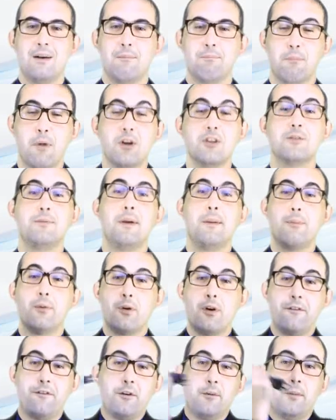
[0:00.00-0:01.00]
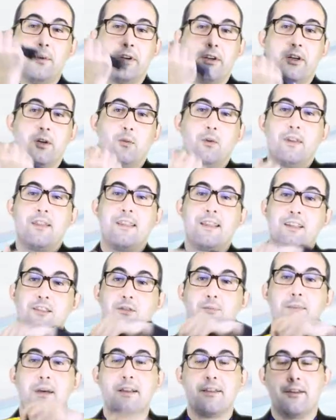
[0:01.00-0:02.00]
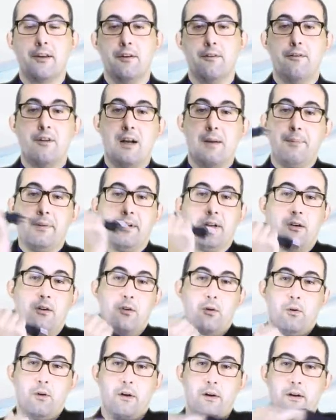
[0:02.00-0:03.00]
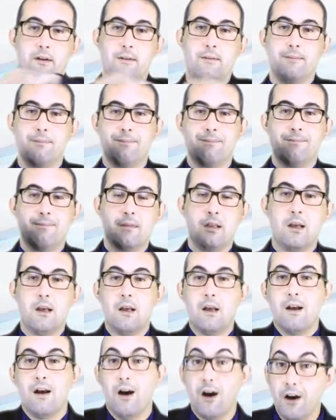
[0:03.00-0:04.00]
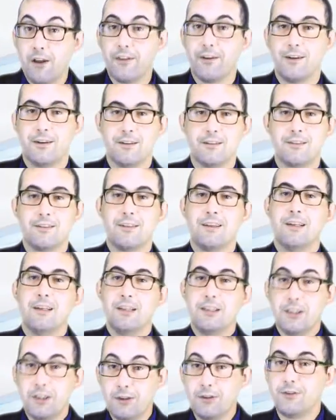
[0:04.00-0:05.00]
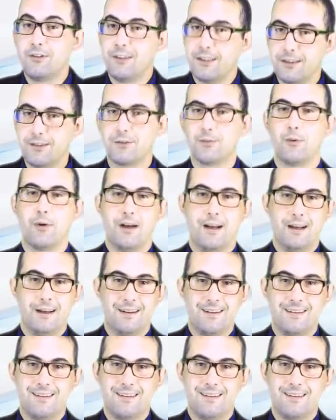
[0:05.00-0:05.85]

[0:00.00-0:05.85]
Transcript: Most people are familiar with this method of wrapping a cord. Others use this way.